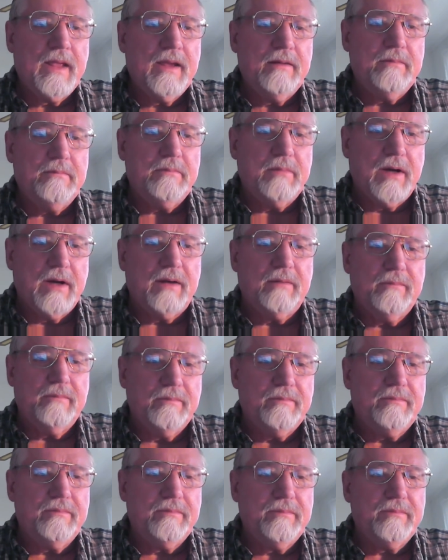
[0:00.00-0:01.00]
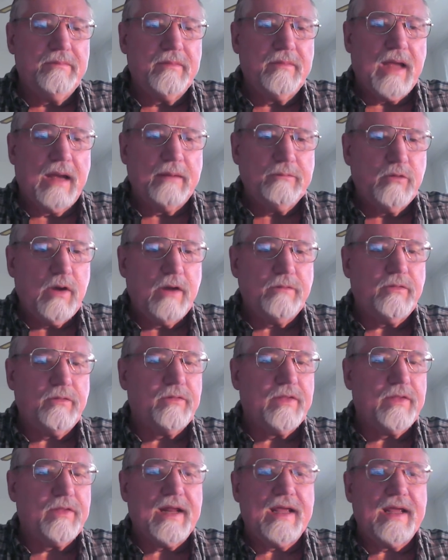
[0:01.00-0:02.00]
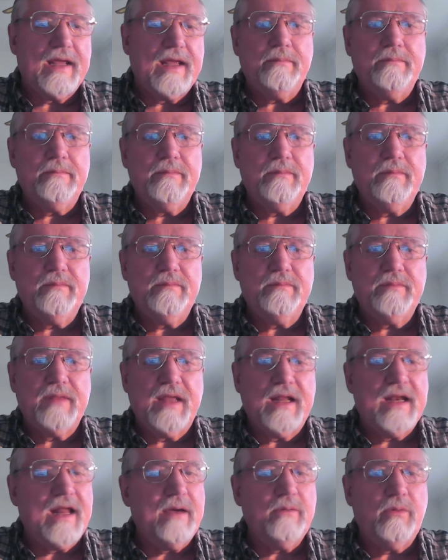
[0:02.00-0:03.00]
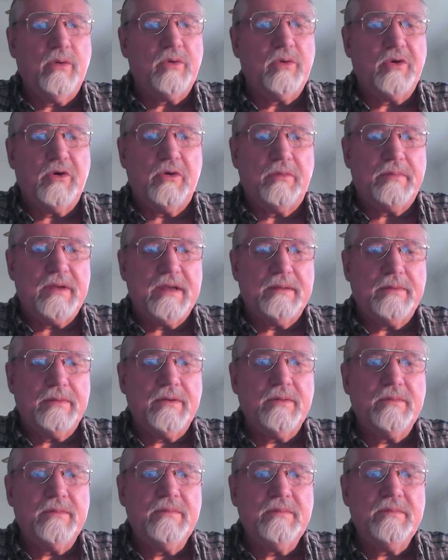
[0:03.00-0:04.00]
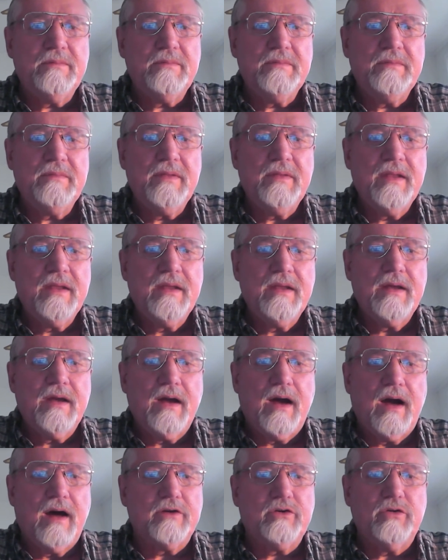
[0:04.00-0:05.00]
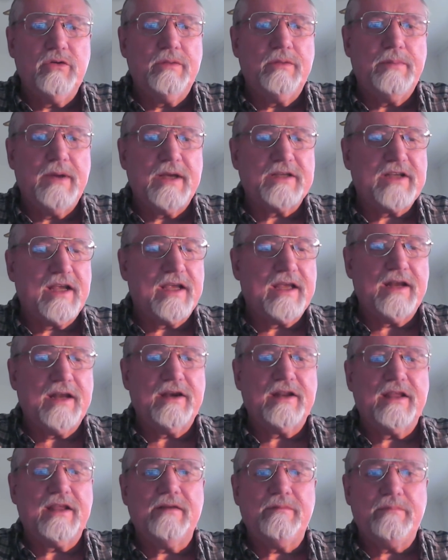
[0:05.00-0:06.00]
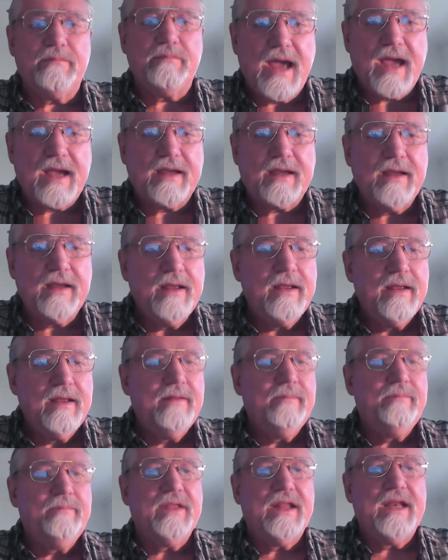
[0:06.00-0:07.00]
But I'm grateful that I am, and I won't hurt people. I'll do the best I can to give back and